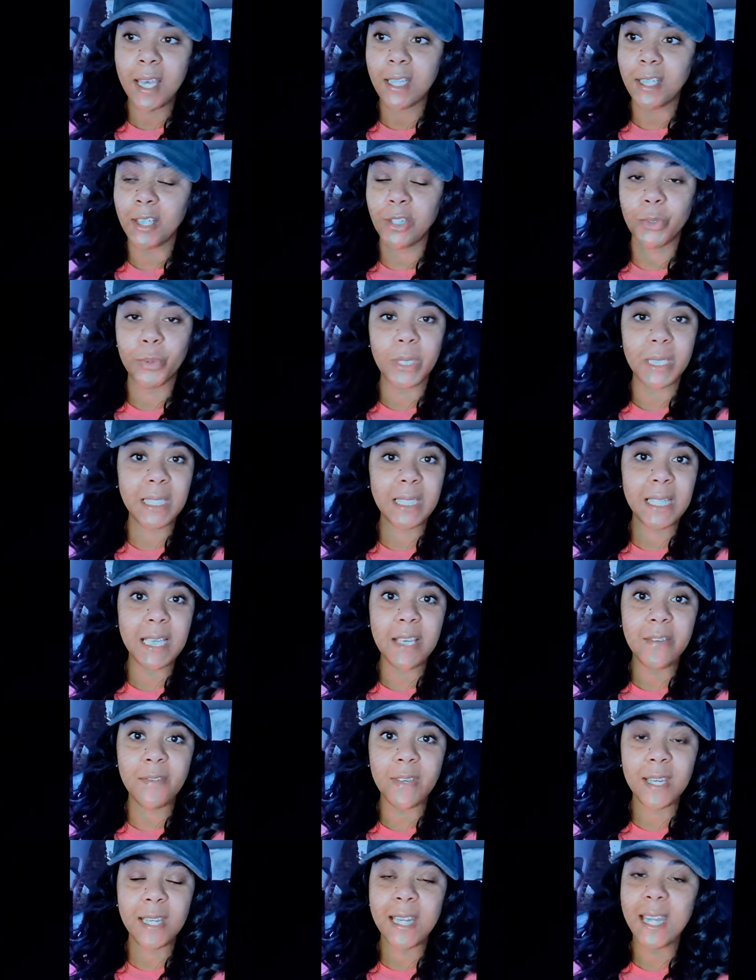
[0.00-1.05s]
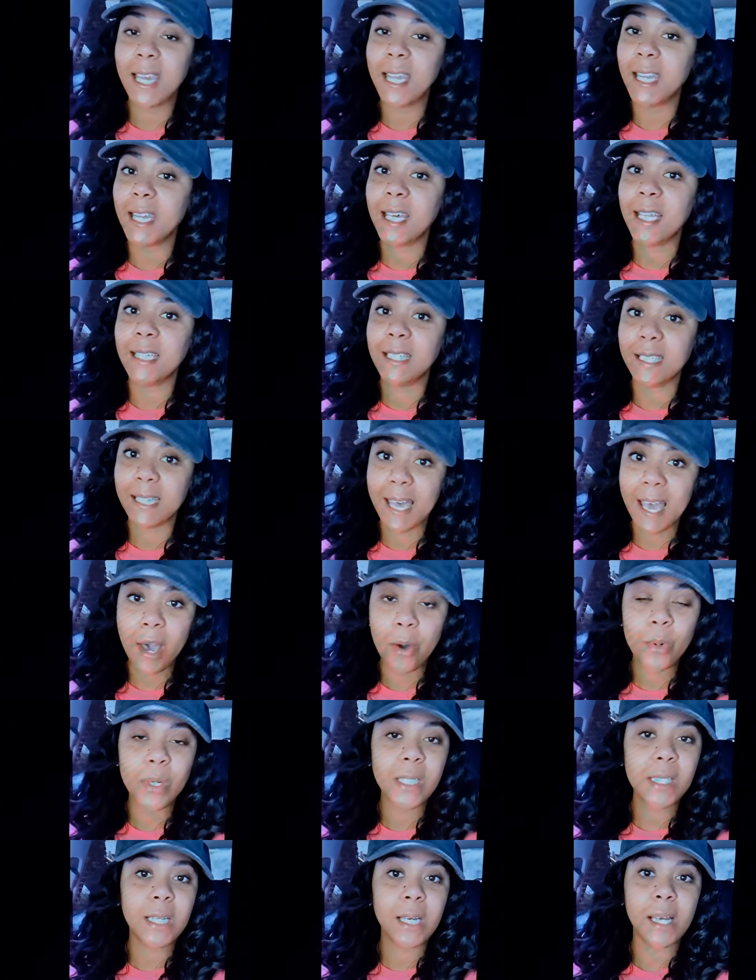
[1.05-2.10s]
Just receive it and allow
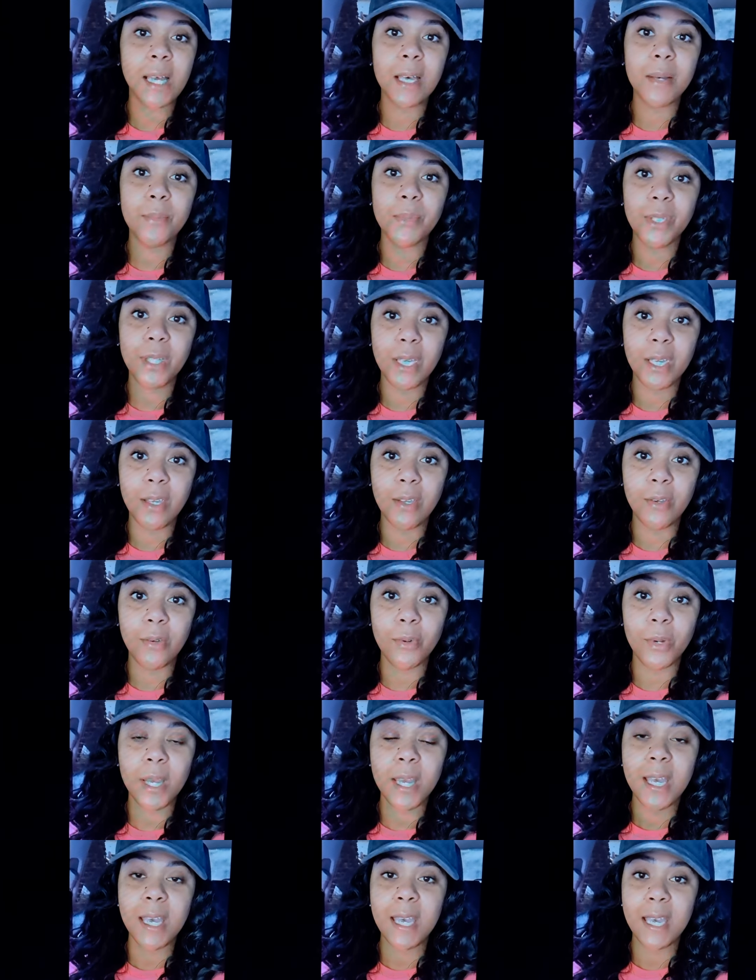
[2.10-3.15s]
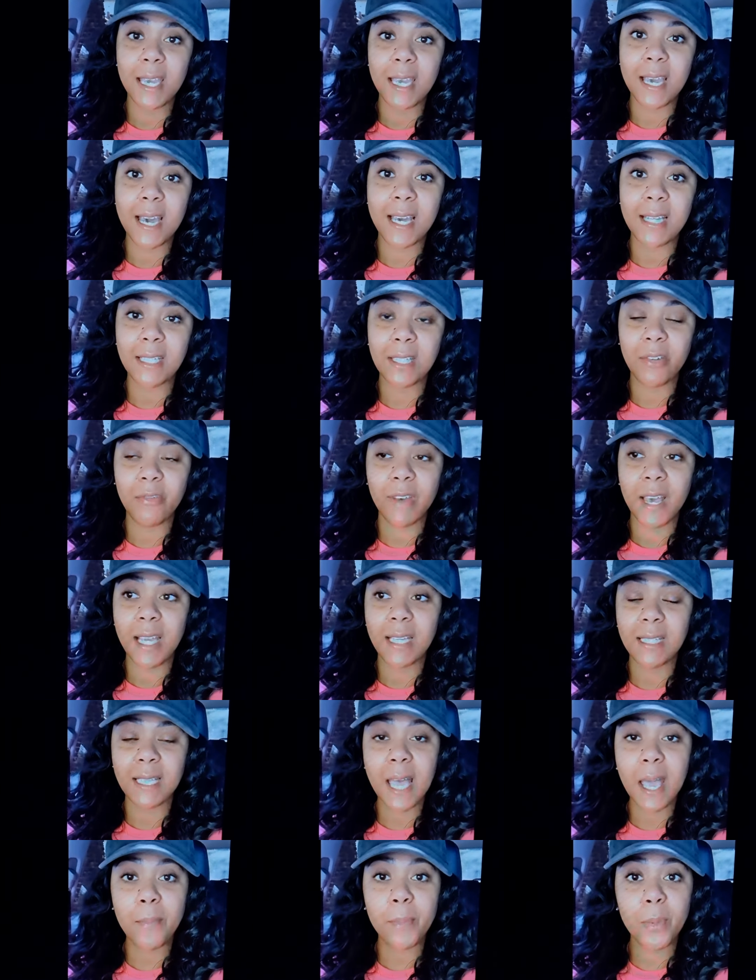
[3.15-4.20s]
it to come to you in God's divine
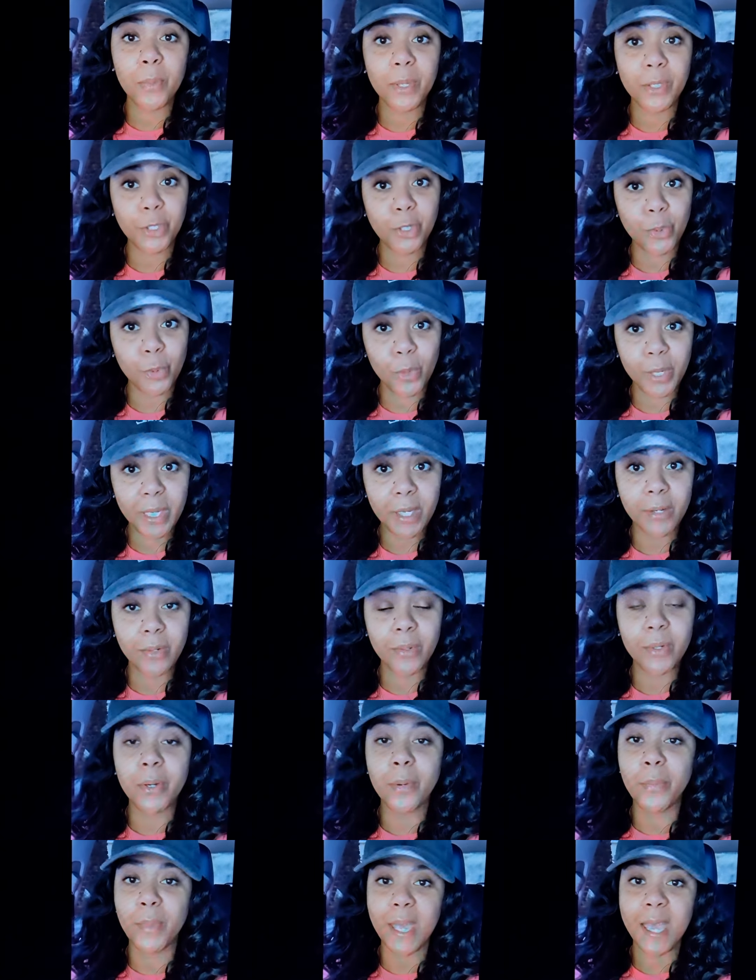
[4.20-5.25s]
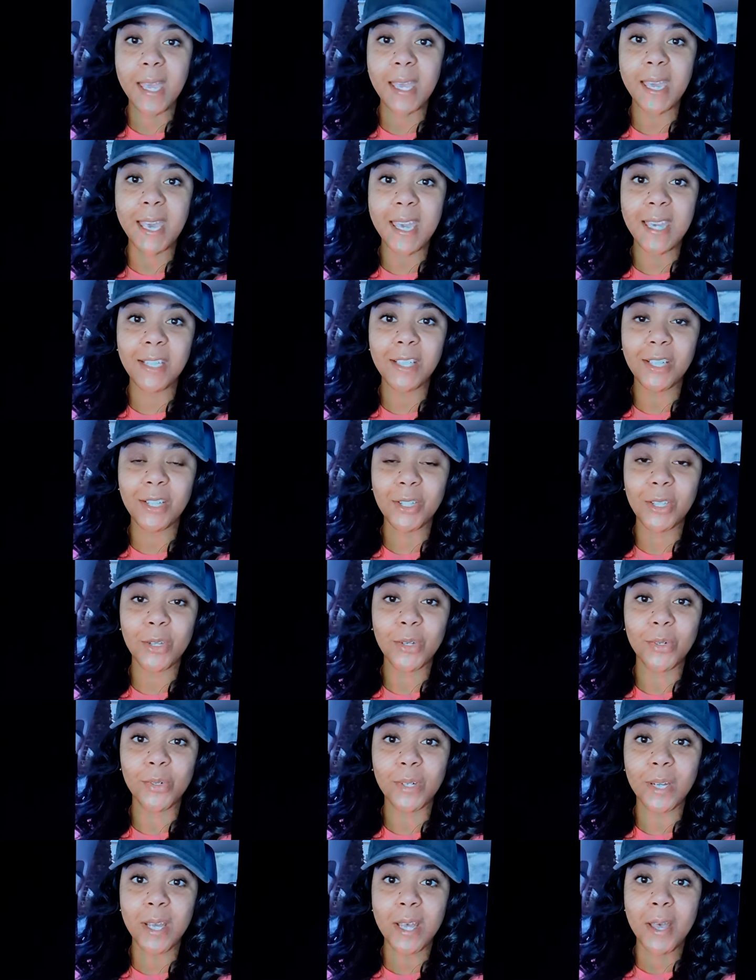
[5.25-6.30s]
timing. But you will be engaged
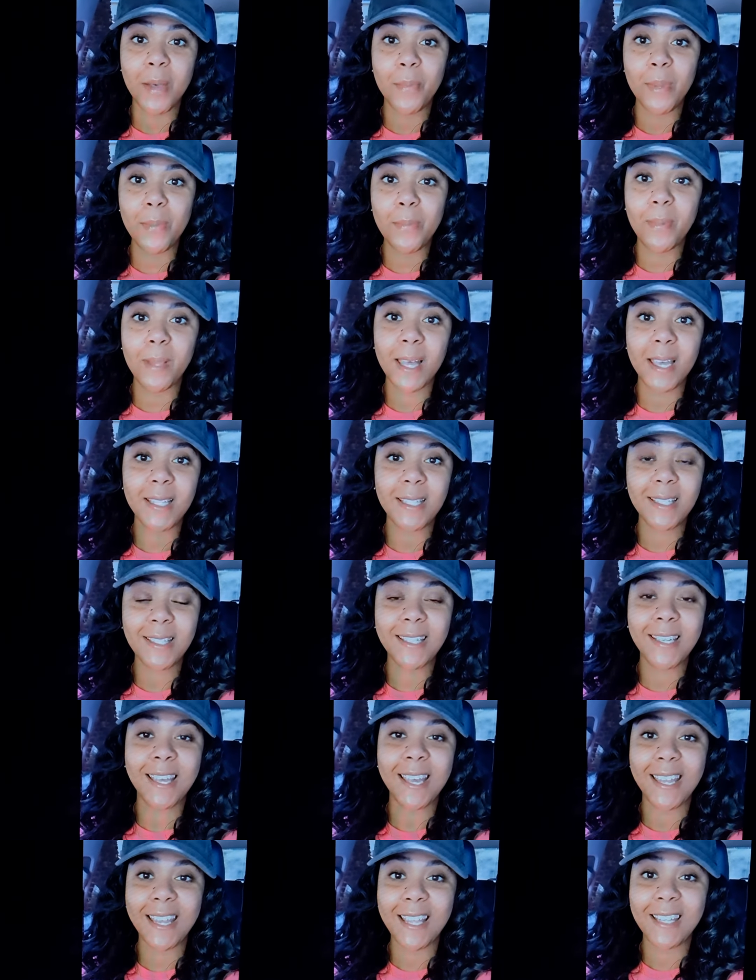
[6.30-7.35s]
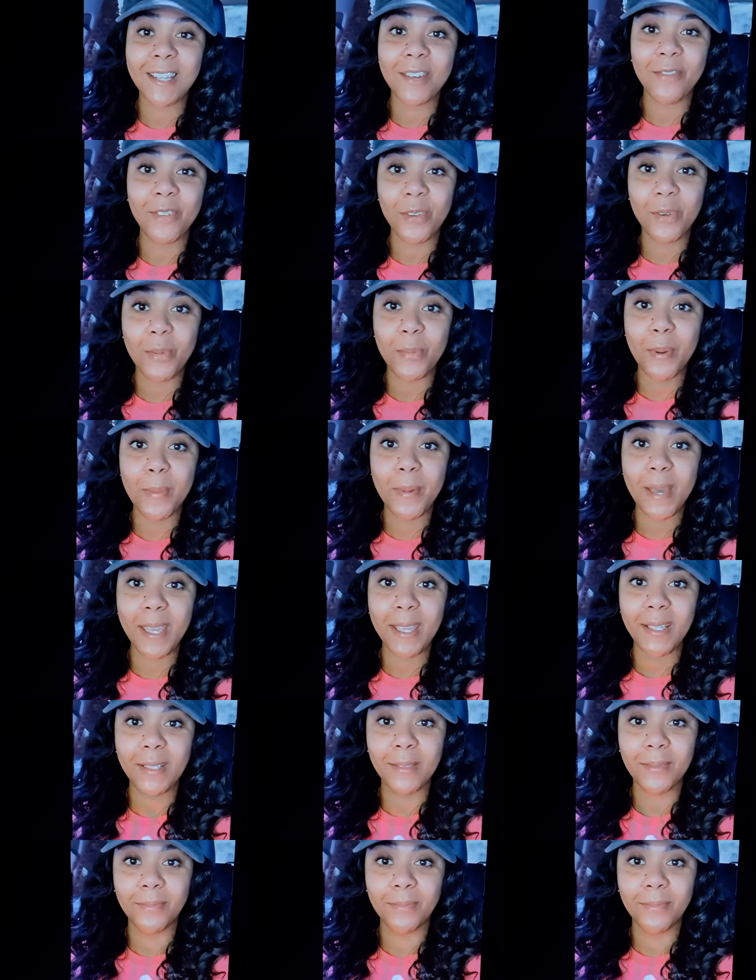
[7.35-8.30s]
soon. Be blessed, and I love you. Bye-bye.